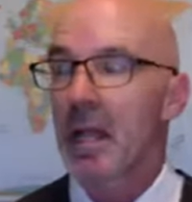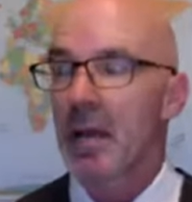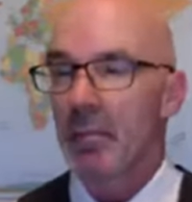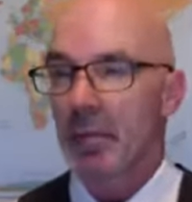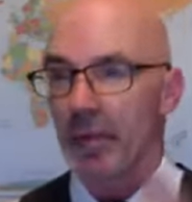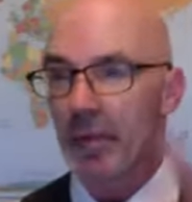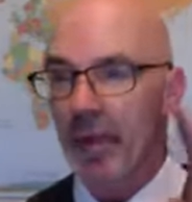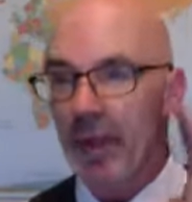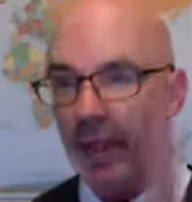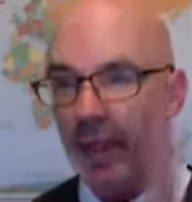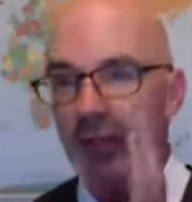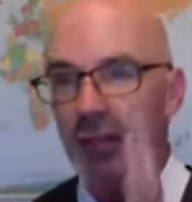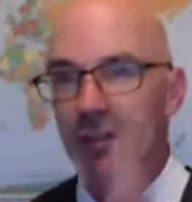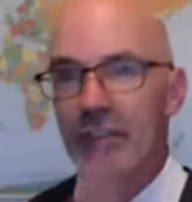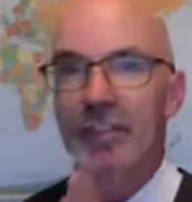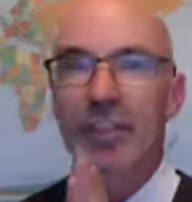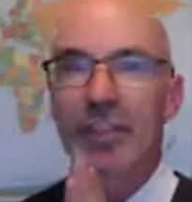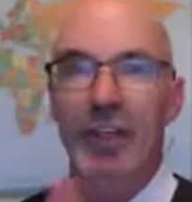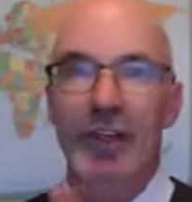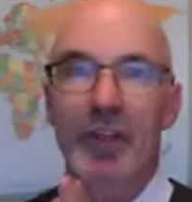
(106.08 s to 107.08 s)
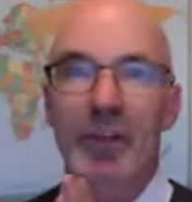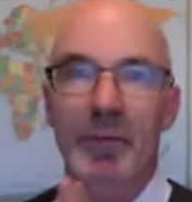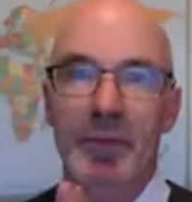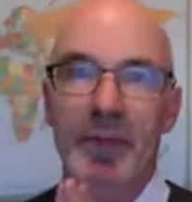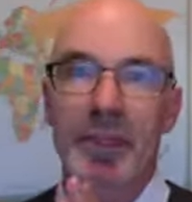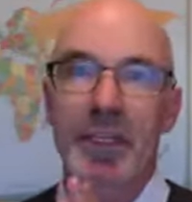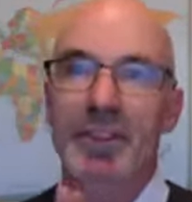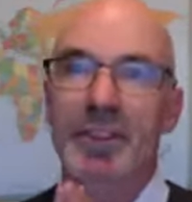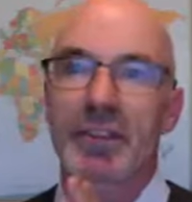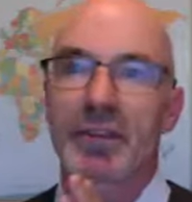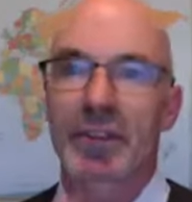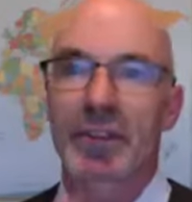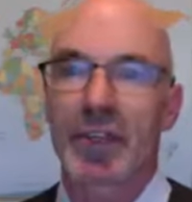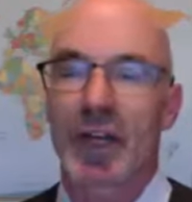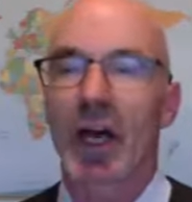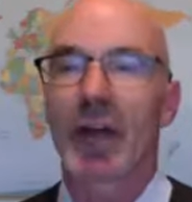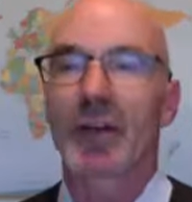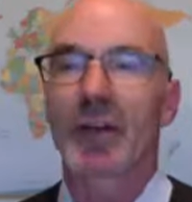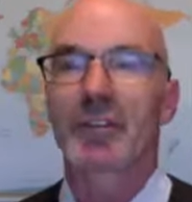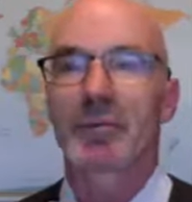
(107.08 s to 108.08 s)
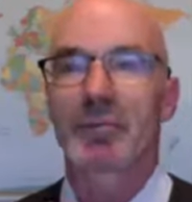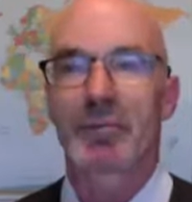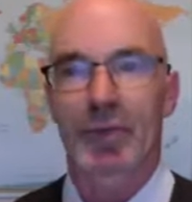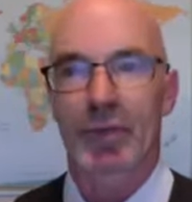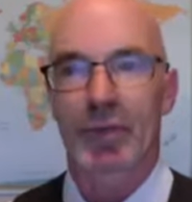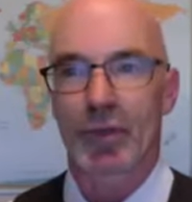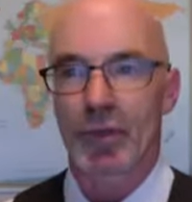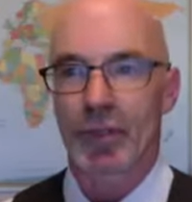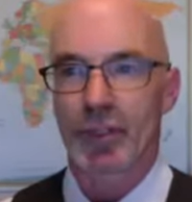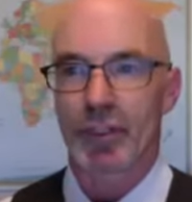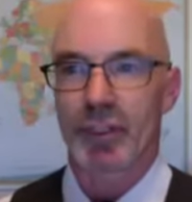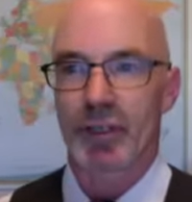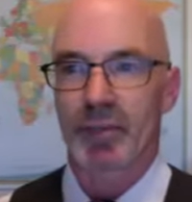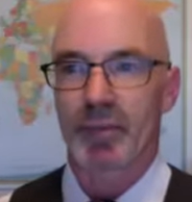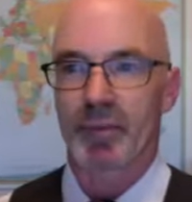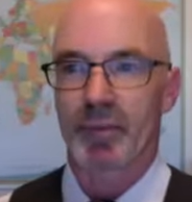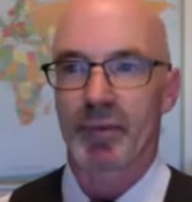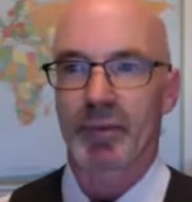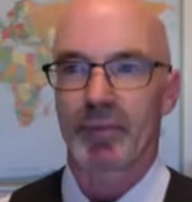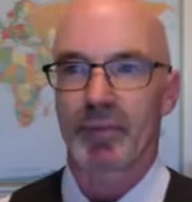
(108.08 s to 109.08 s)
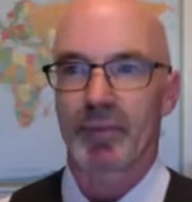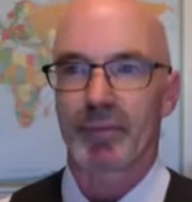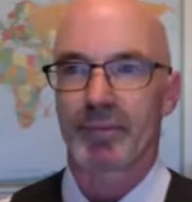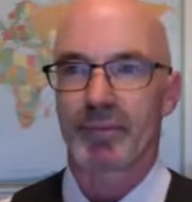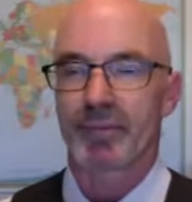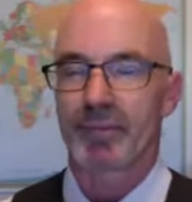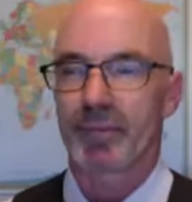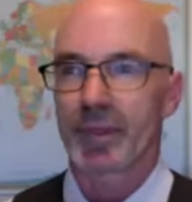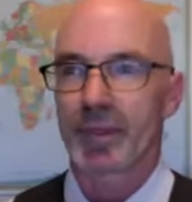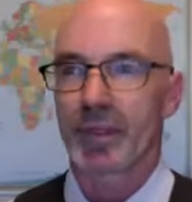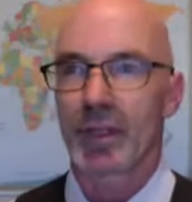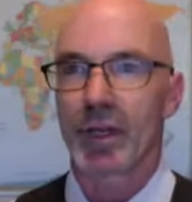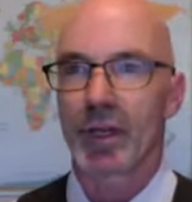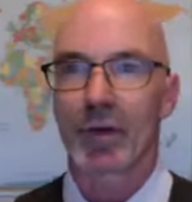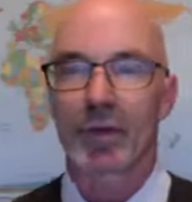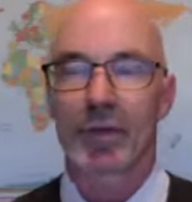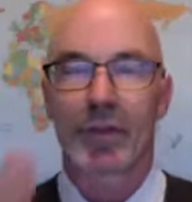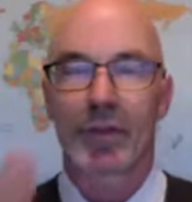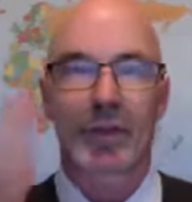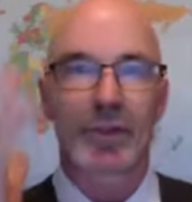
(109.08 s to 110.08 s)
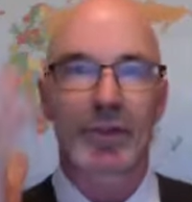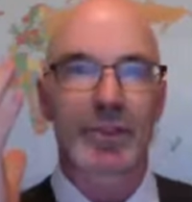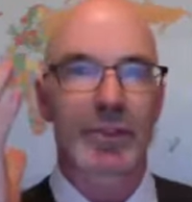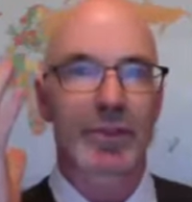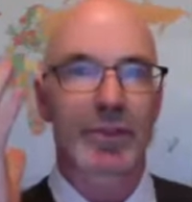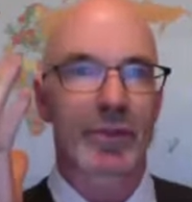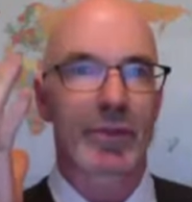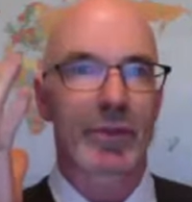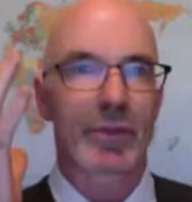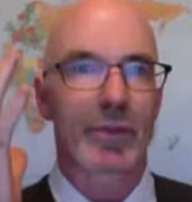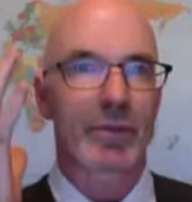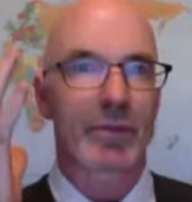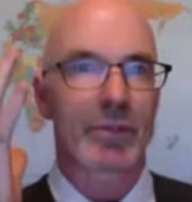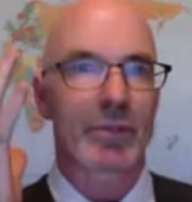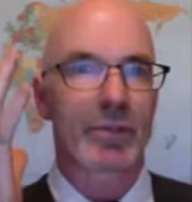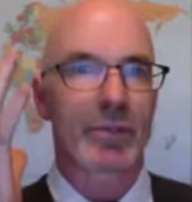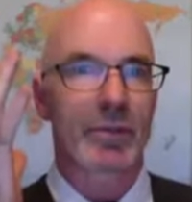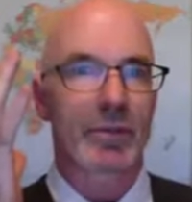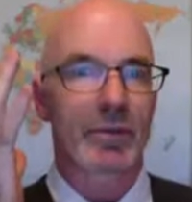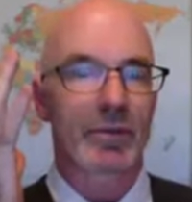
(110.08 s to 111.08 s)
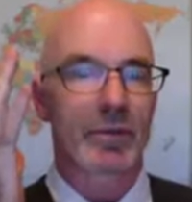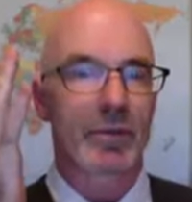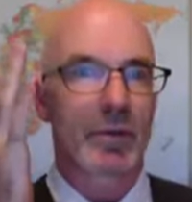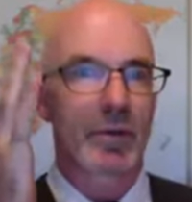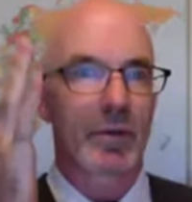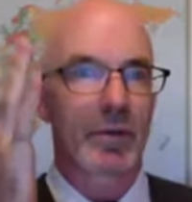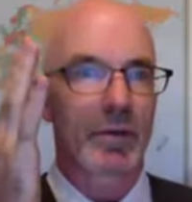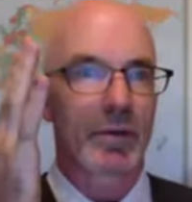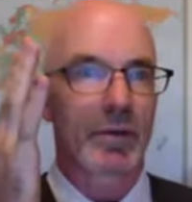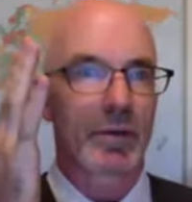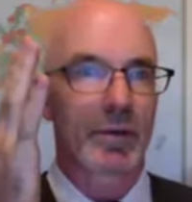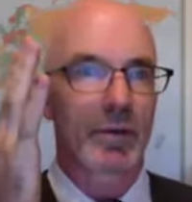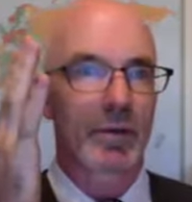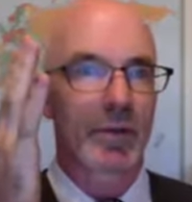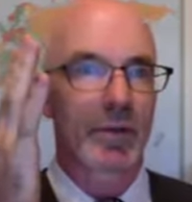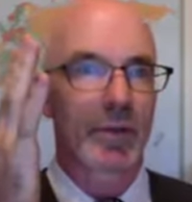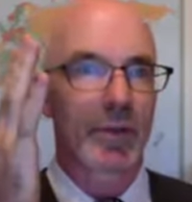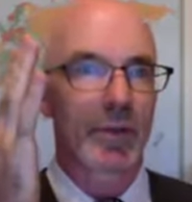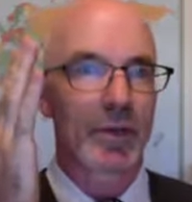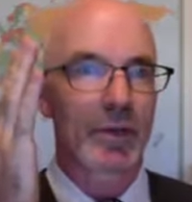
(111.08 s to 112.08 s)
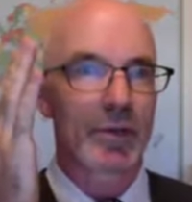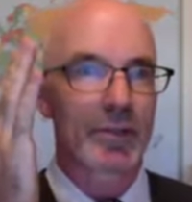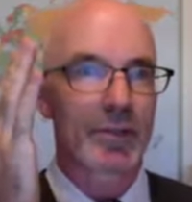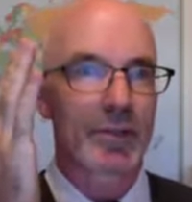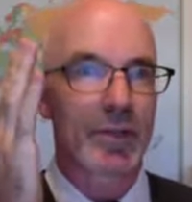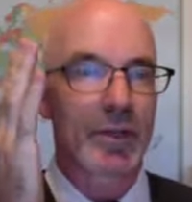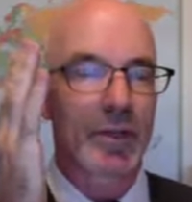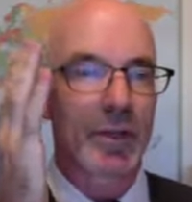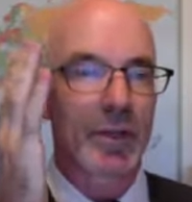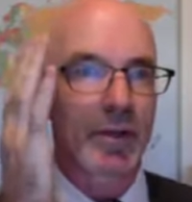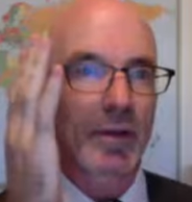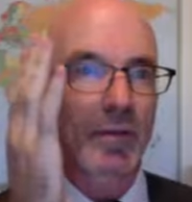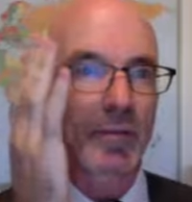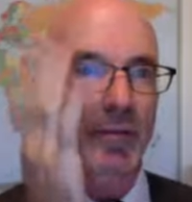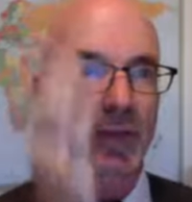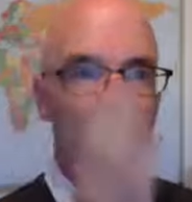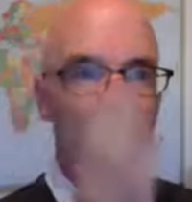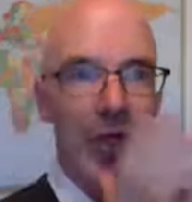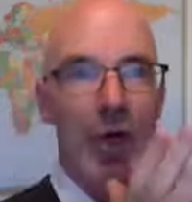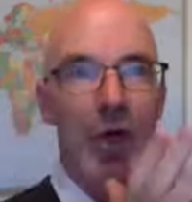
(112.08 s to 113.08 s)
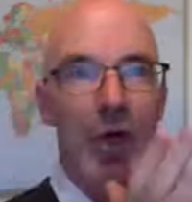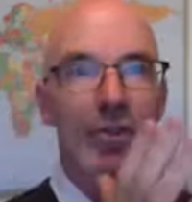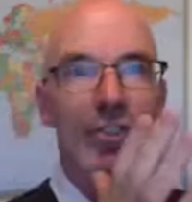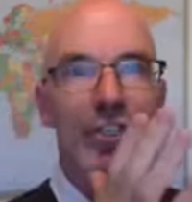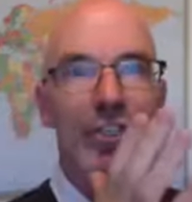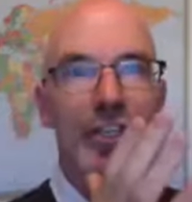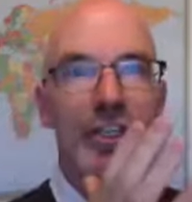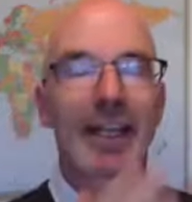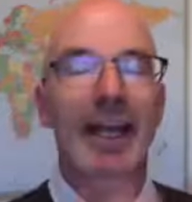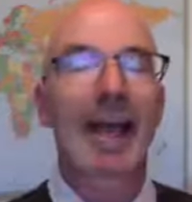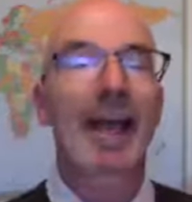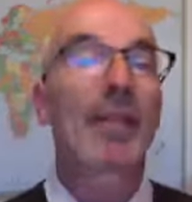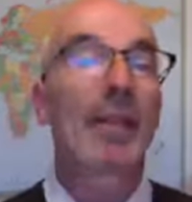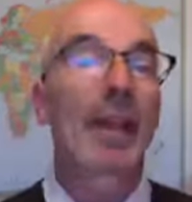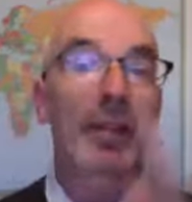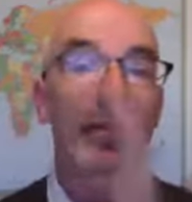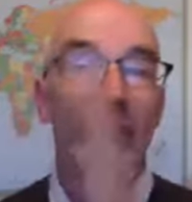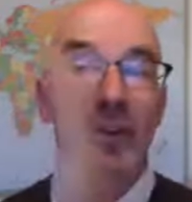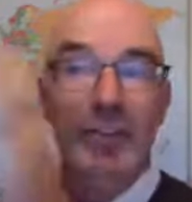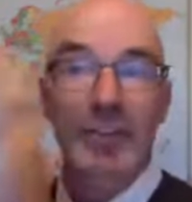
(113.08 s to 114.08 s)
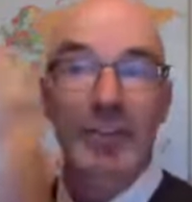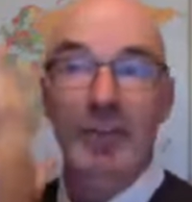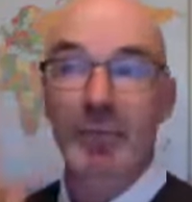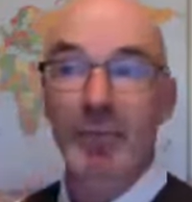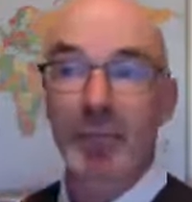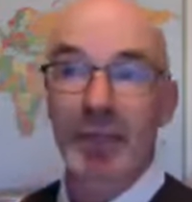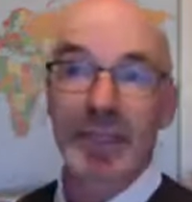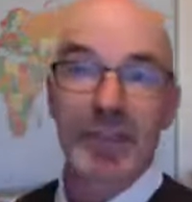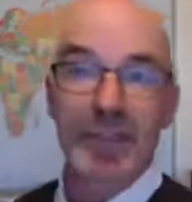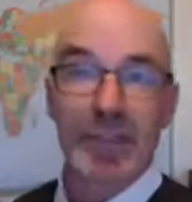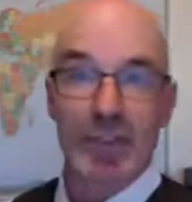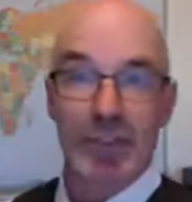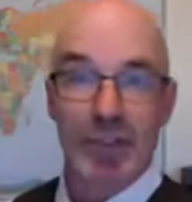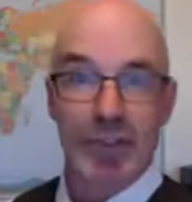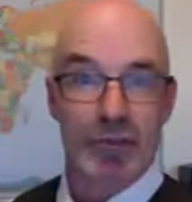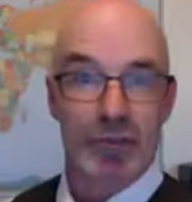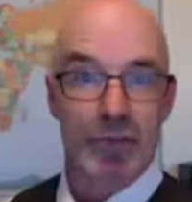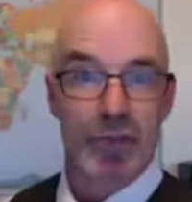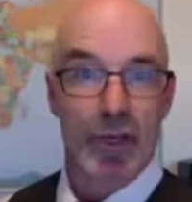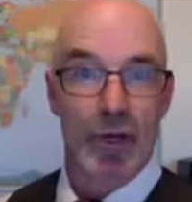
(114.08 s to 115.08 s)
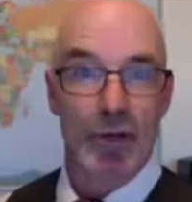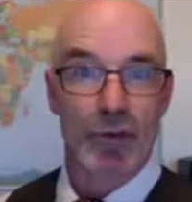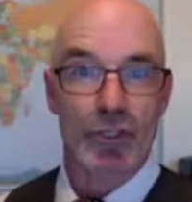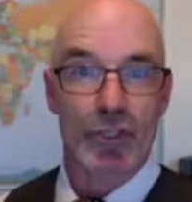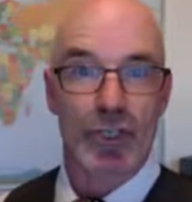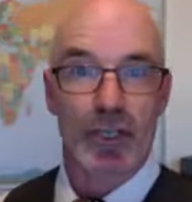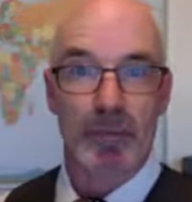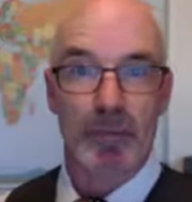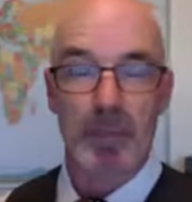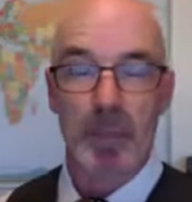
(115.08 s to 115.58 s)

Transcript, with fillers: But then there's the other piece of the entrepreneurship. You know, there's there's there's the coaching, and then there's the business of coaching.